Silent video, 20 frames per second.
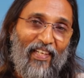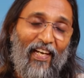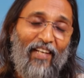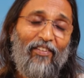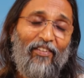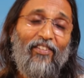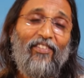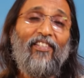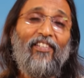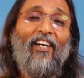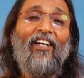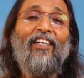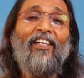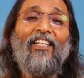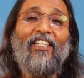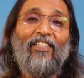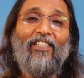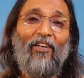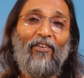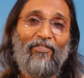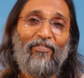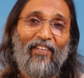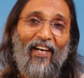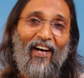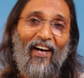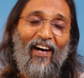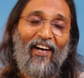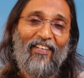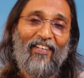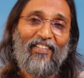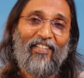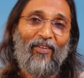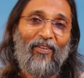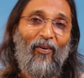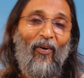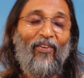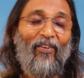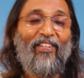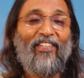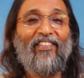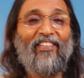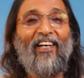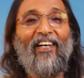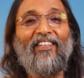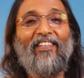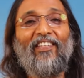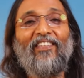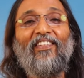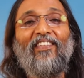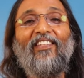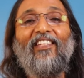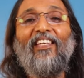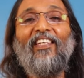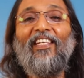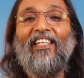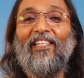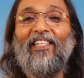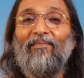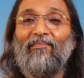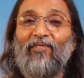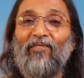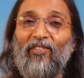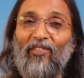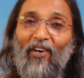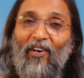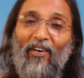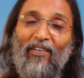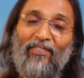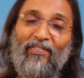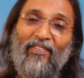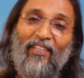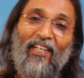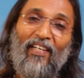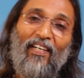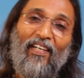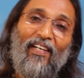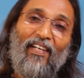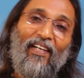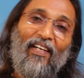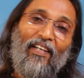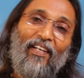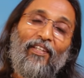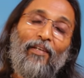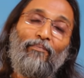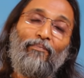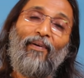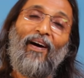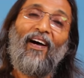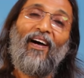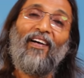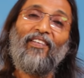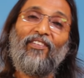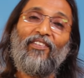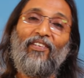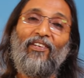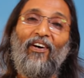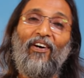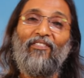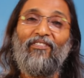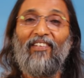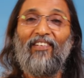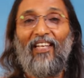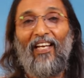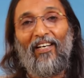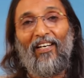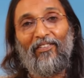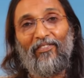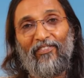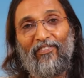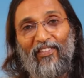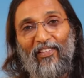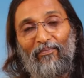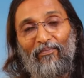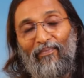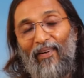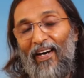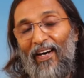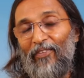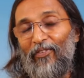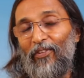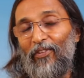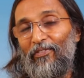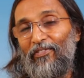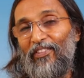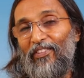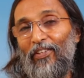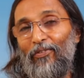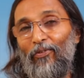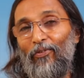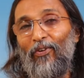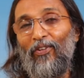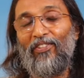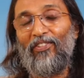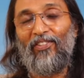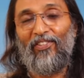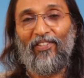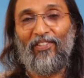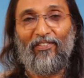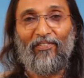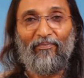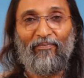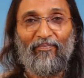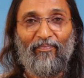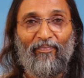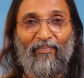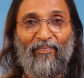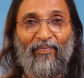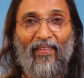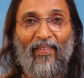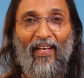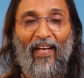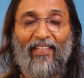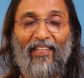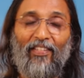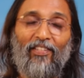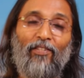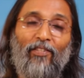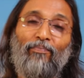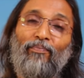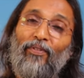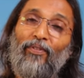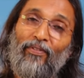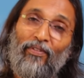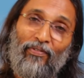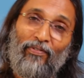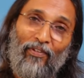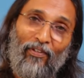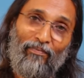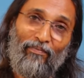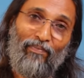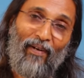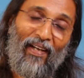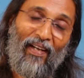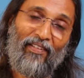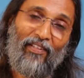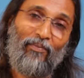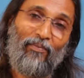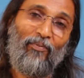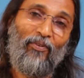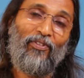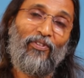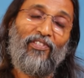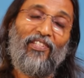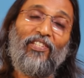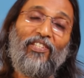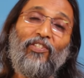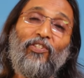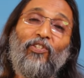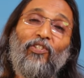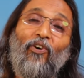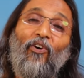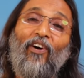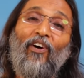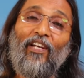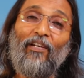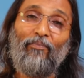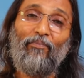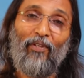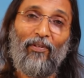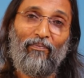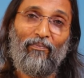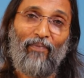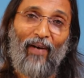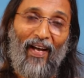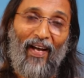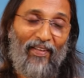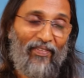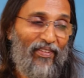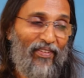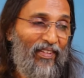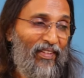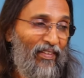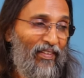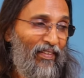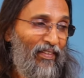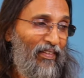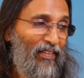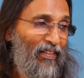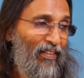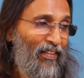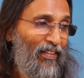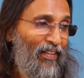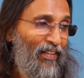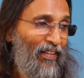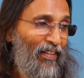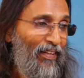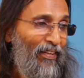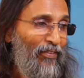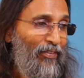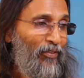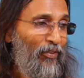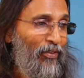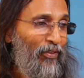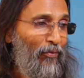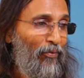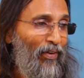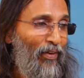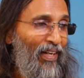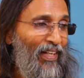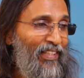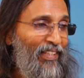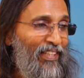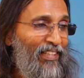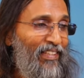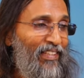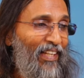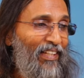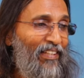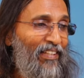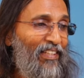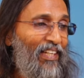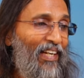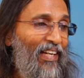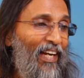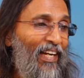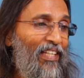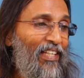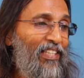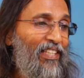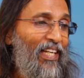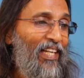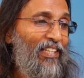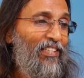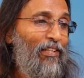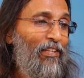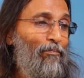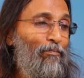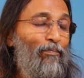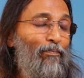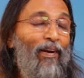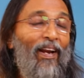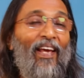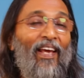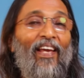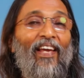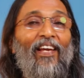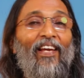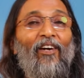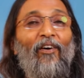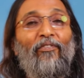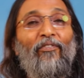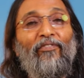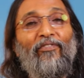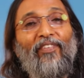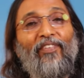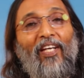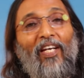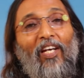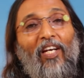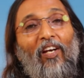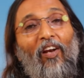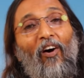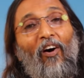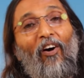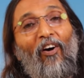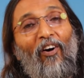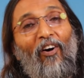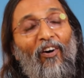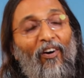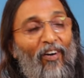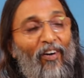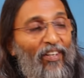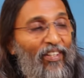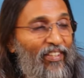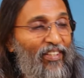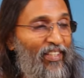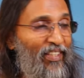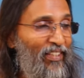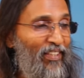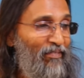and the yearning of the heart. All these are the themes of the path of love, path of devotion, and it's a beautiful path, most enjoyable path. So the world is then realized as a play of the Lord,